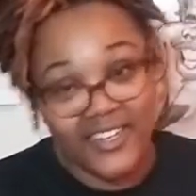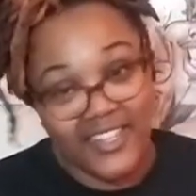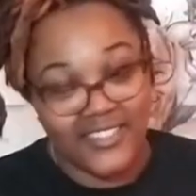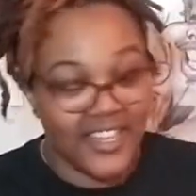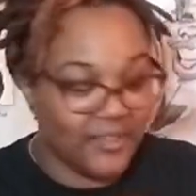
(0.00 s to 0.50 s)

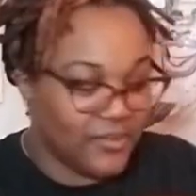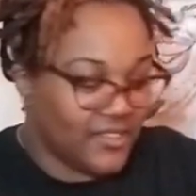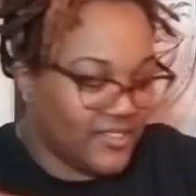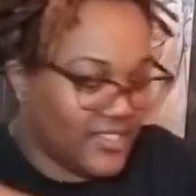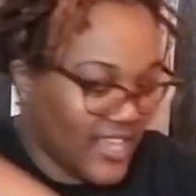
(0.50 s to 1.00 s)
That's all I'm
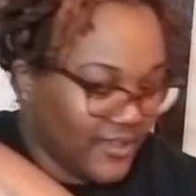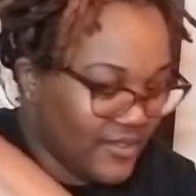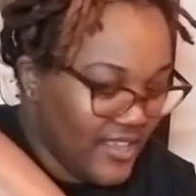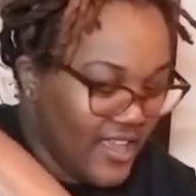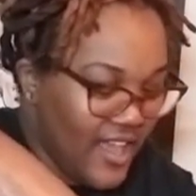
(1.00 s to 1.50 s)
going to say.
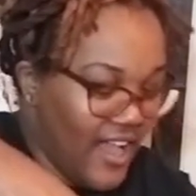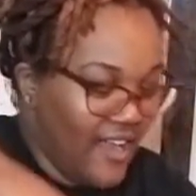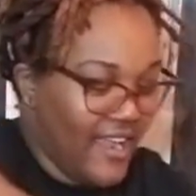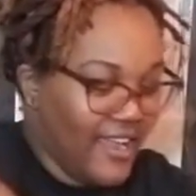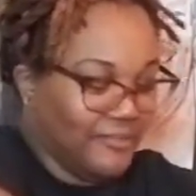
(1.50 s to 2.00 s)
All
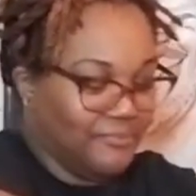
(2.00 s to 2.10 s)
right.